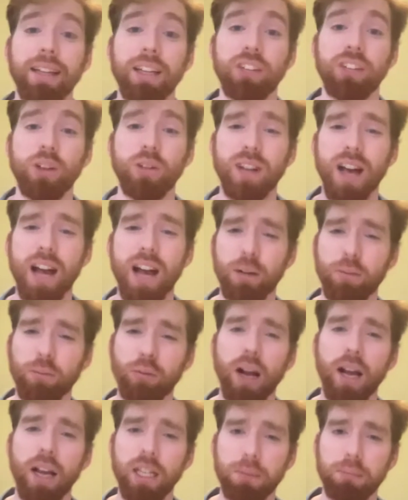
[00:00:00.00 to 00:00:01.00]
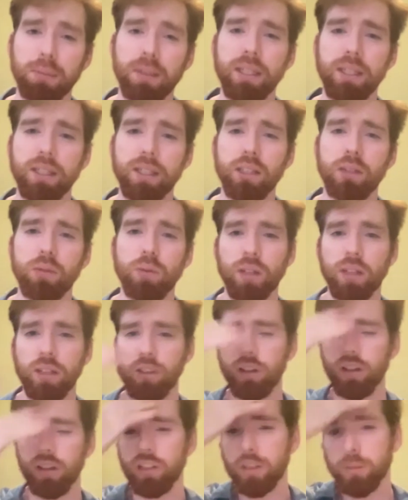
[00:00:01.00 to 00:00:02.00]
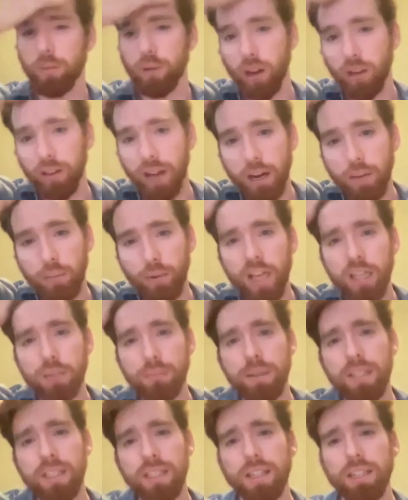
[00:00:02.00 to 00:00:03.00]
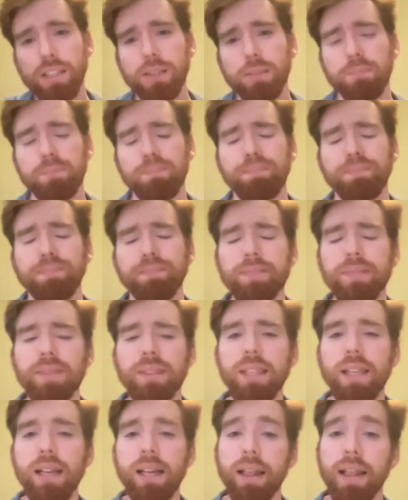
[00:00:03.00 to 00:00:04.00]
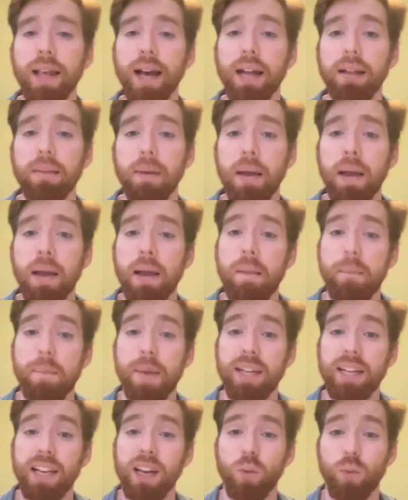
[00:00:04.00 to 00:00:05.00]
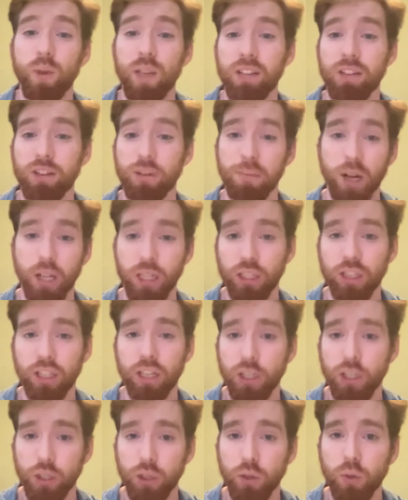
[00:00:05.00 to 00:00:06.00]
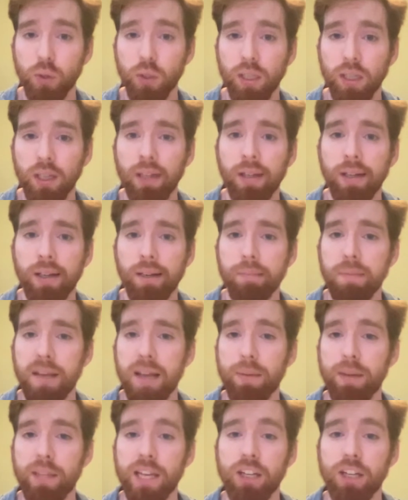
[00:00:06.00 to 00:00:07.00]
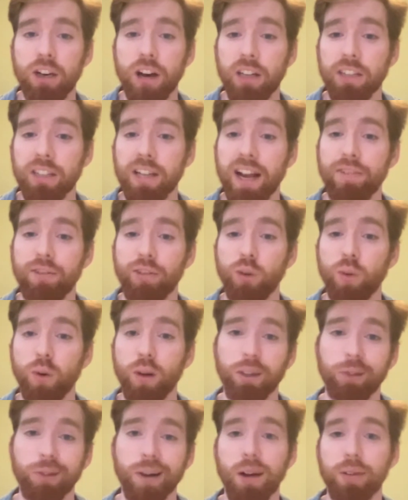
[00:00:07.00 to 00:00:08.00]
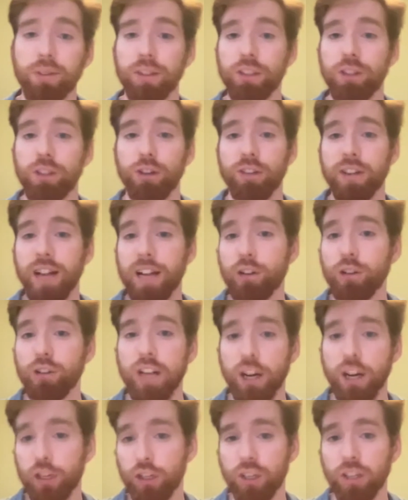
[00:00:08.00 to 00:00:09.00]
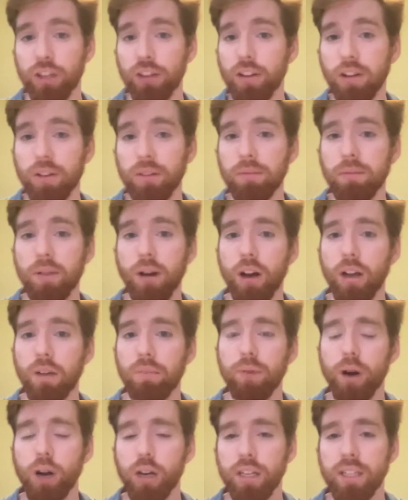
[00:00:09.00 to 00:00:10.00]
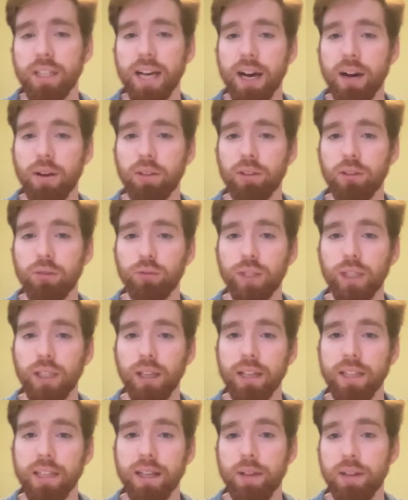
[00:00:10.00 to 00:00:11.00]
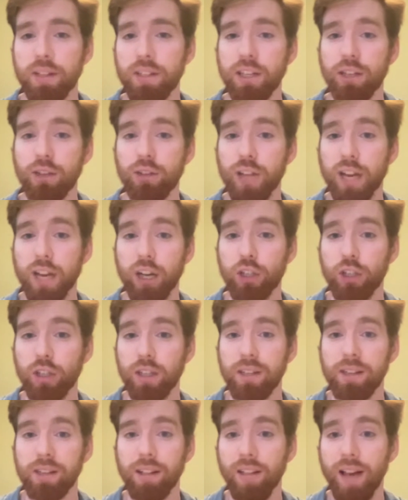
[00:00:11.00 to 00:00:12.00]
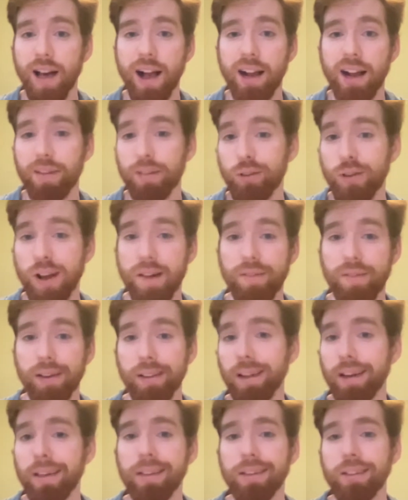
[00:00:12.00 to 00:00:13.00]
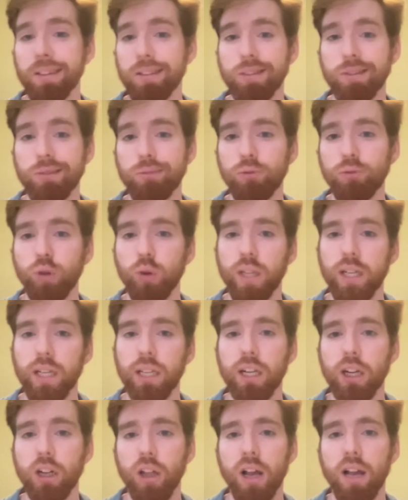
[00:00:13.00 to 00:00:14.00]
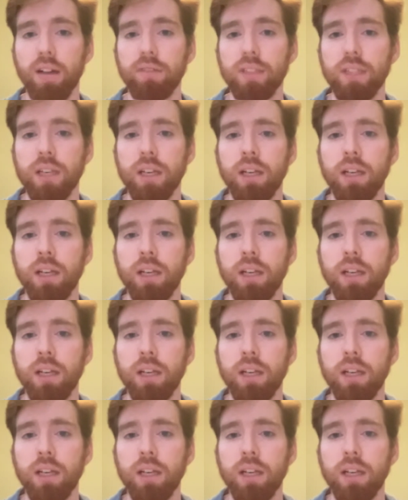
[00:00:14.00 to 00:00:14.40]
it's those enterprise pieces, what in journalism are called enterprise pieces, that may take weeks or months to do. Maybe they talk to everyone around a certain intersection on part of town to realize how this intersection, the lack of a traffic light, is ruining their lives.